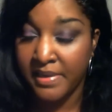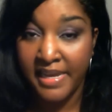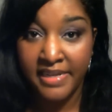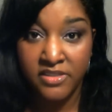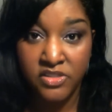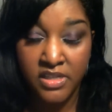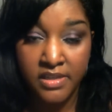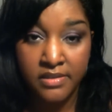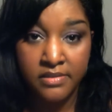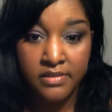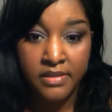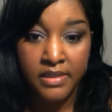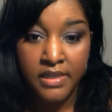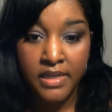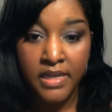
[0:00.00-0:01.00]
the black
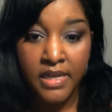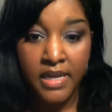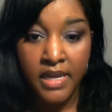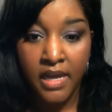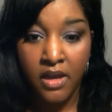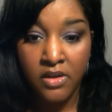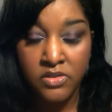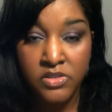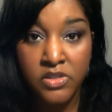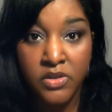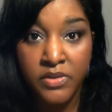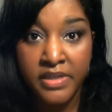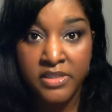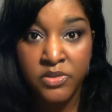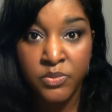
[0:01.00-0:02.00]
gel.
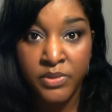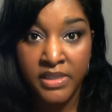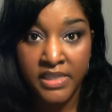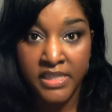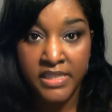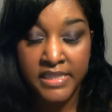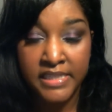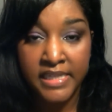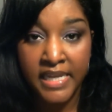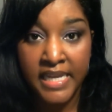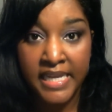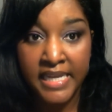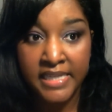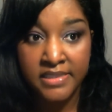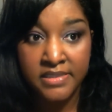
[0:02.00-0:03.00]
Also, it's really
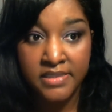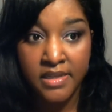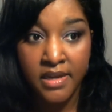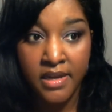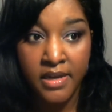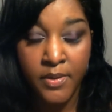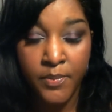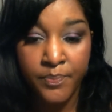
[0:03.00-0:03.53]
good at